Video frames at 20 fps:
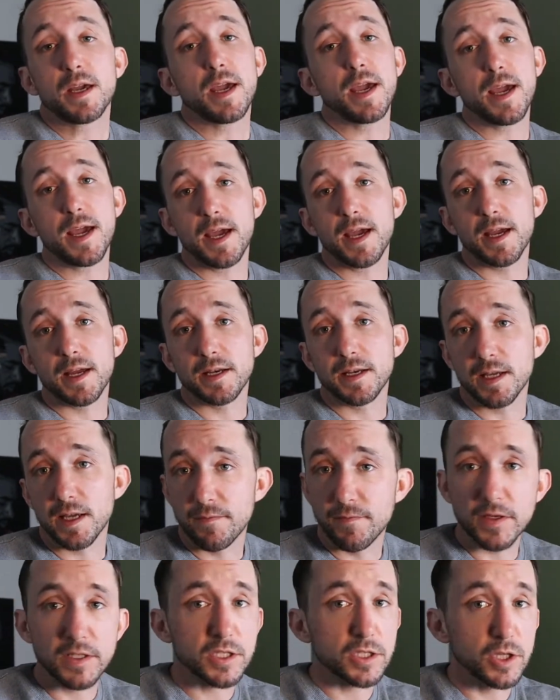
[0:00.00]
And
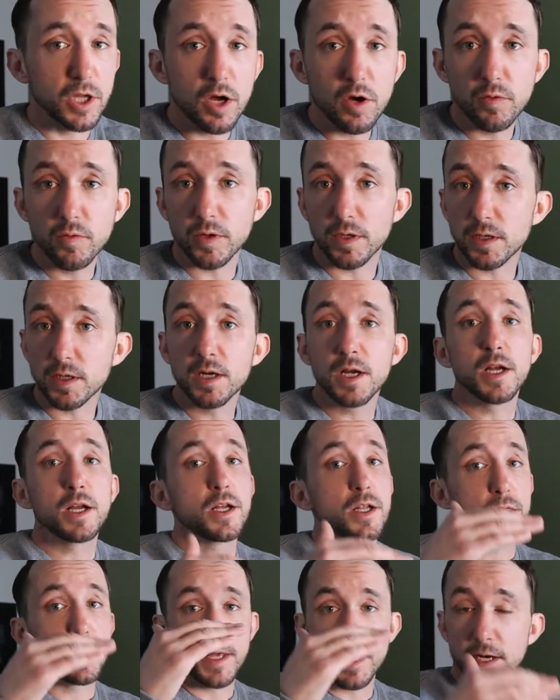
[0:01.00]
if it's lower
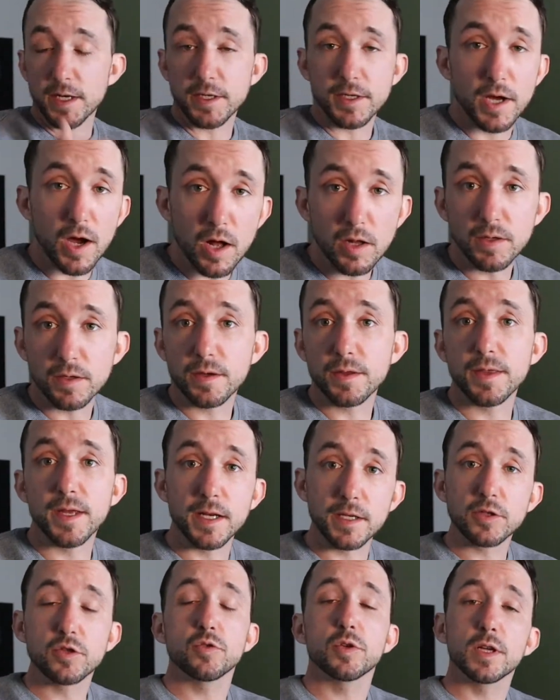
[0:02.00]
than $1, then you